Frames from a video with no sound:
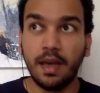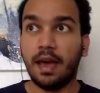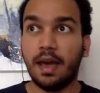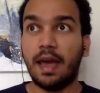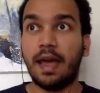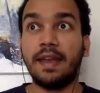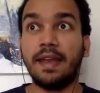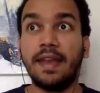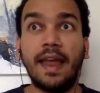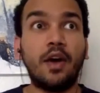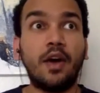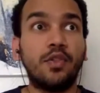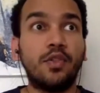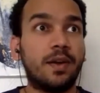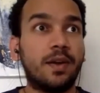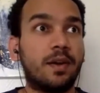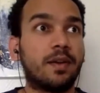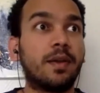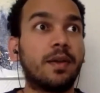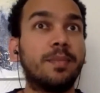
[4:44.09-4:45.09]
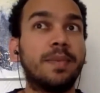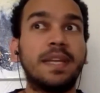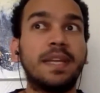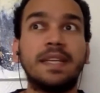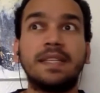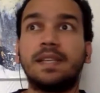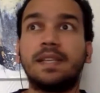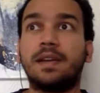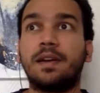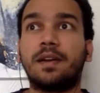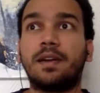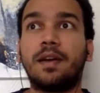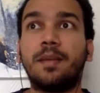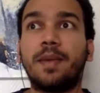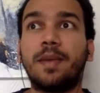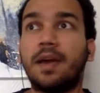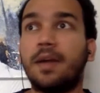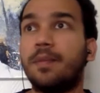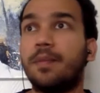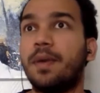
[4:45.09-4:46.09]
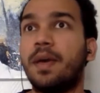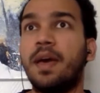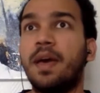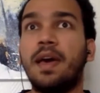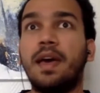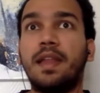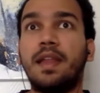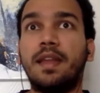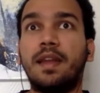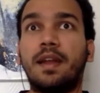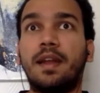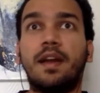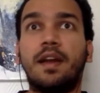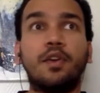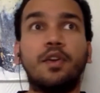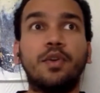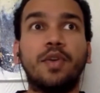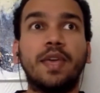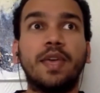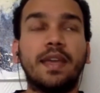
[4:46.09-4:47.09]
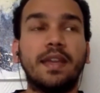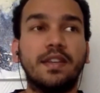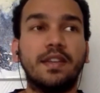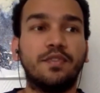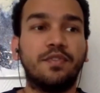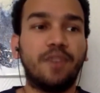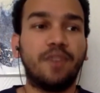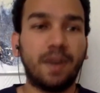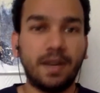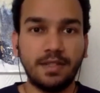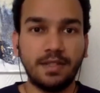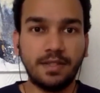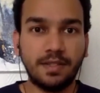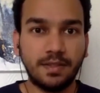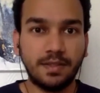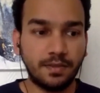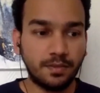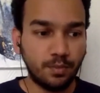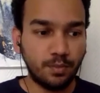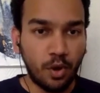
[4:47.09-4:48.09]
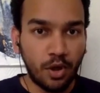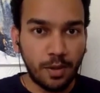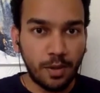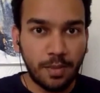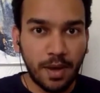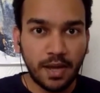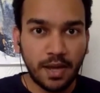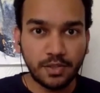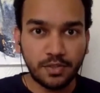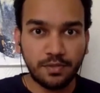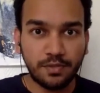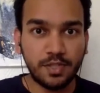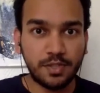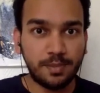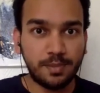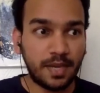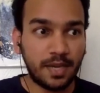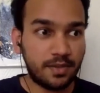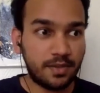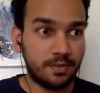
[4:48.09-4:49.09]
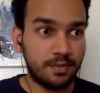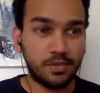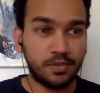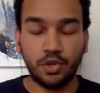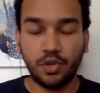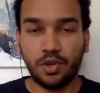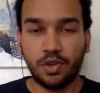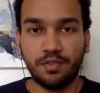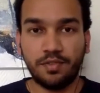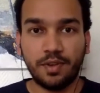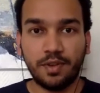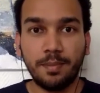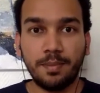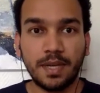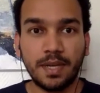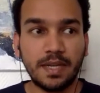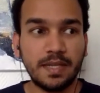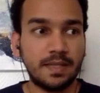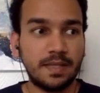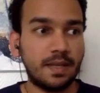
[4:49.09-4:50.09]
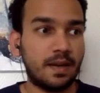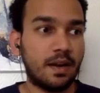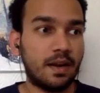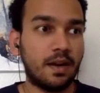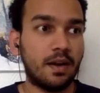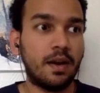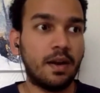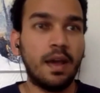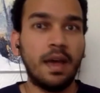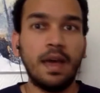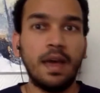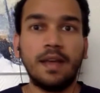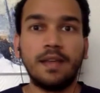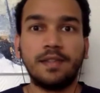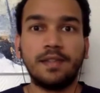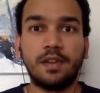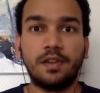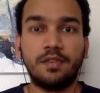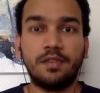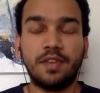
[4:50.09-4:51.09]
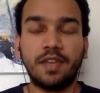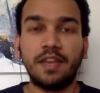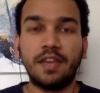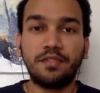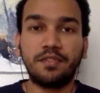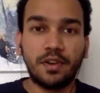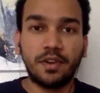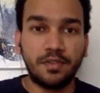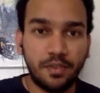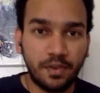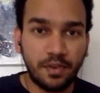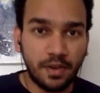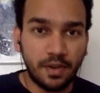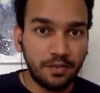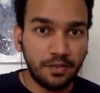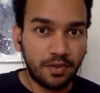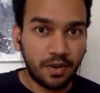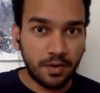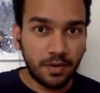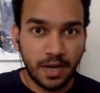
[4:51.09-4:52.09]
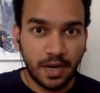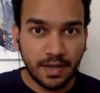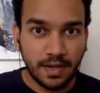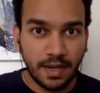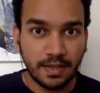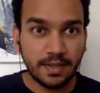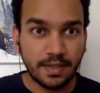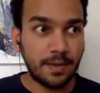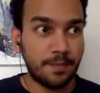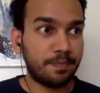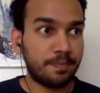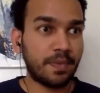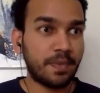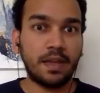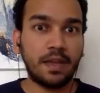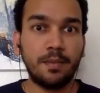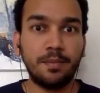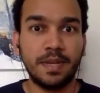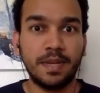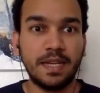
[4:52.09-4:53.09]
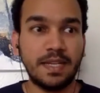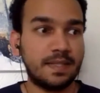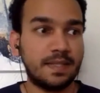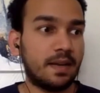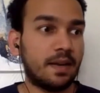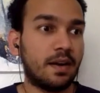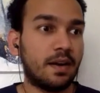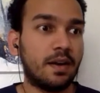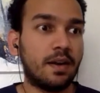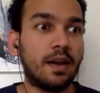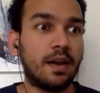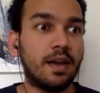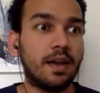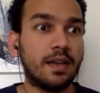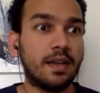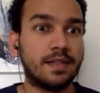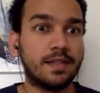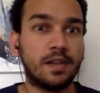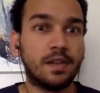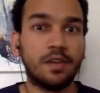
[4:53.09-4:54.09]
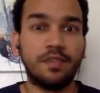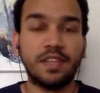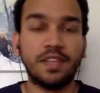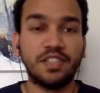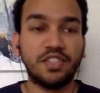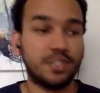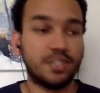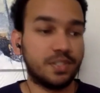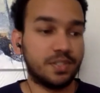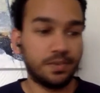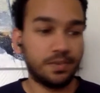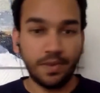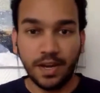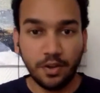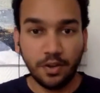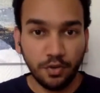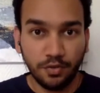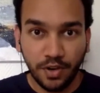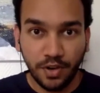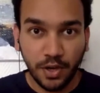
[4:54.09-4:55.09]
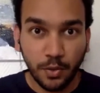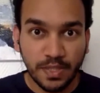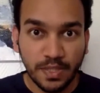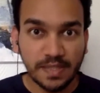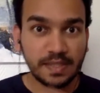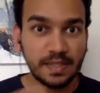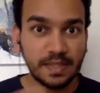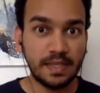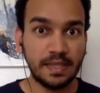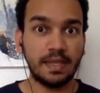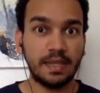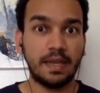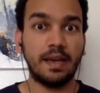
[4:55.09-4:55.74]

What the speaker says: And now there are companies that are coming up that are looking at very small parts of the spectrum. So you have companies that are serving infrared data, companies that are serving just radio frequency